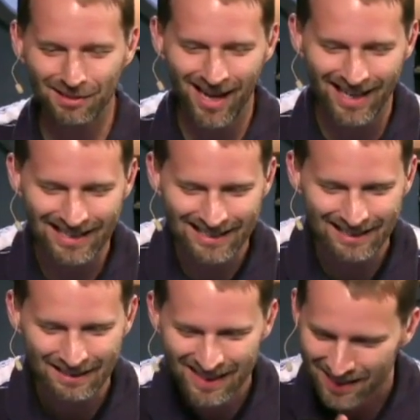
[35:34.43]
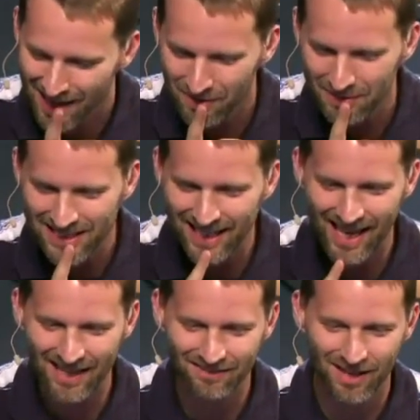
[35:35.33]
right. That would be
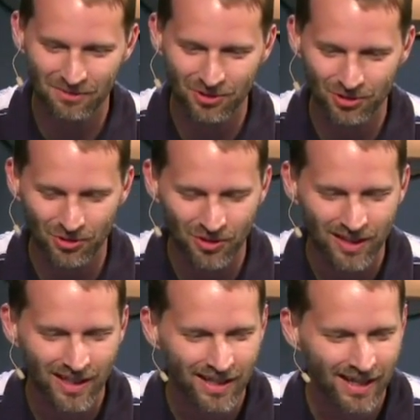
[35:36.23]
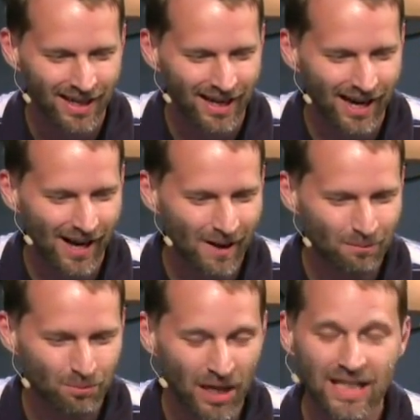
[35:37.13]
sad if that were true.
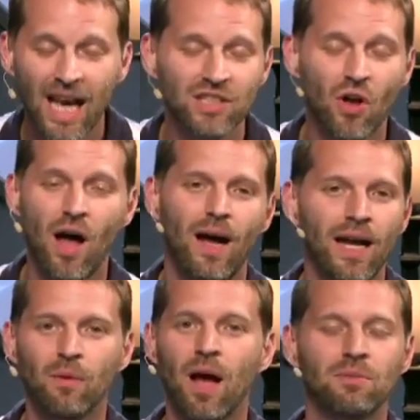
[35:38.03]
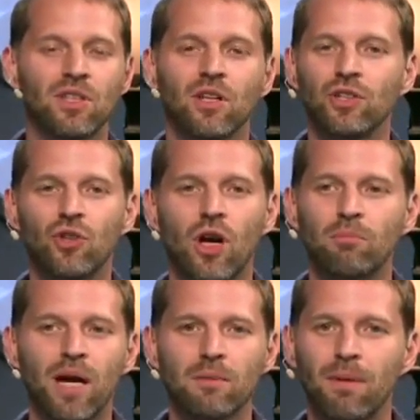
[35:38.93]
Um, but yeah, so I, anyway, I'm still enjoying
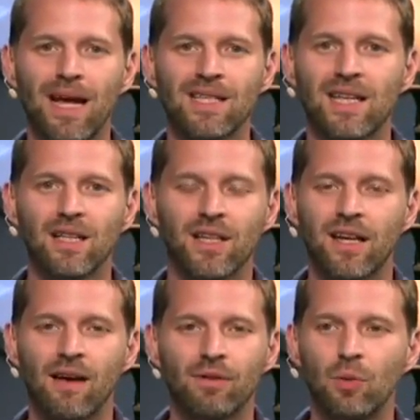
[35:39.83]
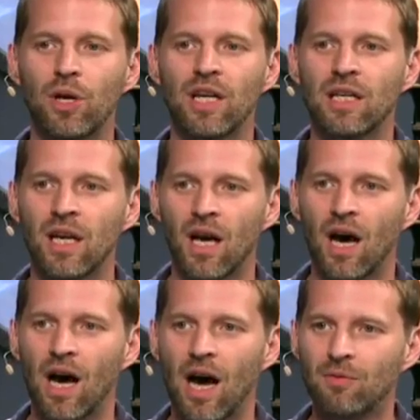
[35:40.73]
Breaking Bad's killing it every week.
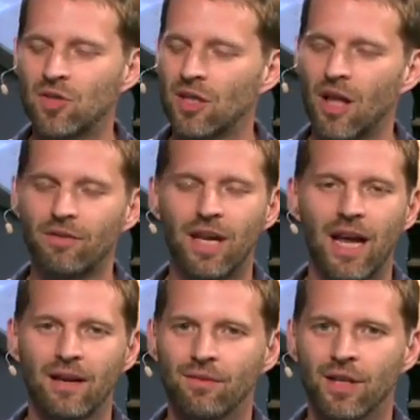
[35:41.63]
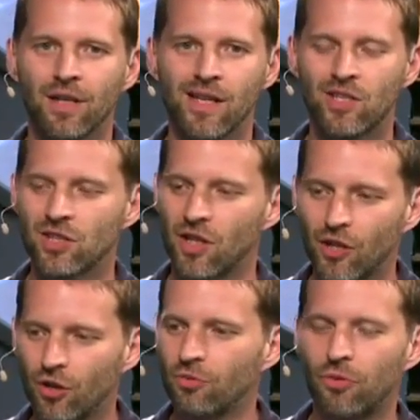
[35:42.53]
Uh, I'm still loving Haven. It's just a
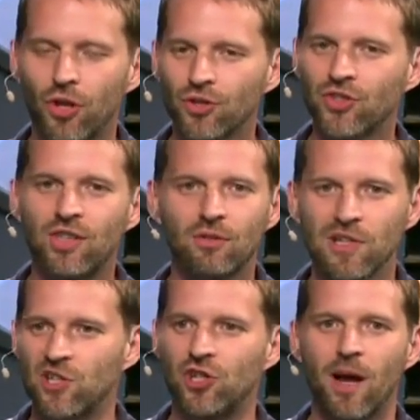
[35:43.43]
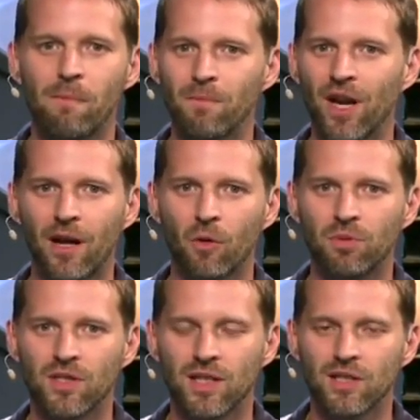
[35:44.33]
little little secret gem that I hope
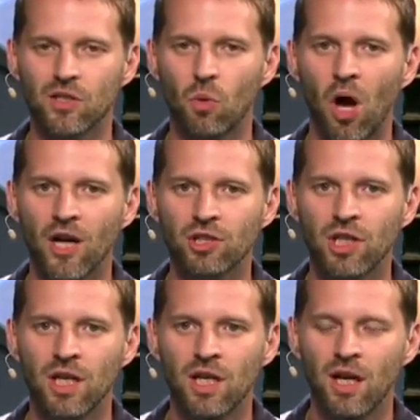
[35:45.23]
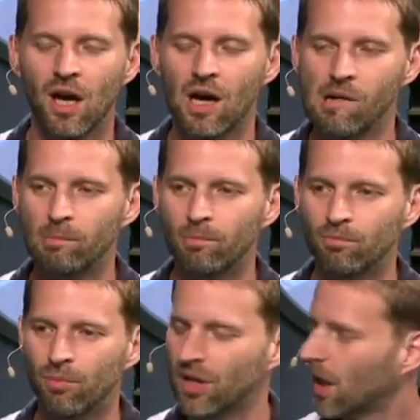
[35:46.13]
doesn't get squashed. Um,
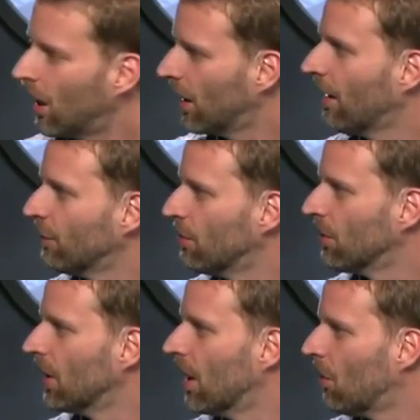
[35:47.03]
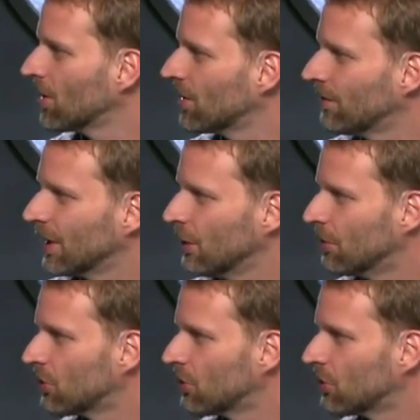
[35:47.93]
but yeah, have you been uh, watching everything? You've been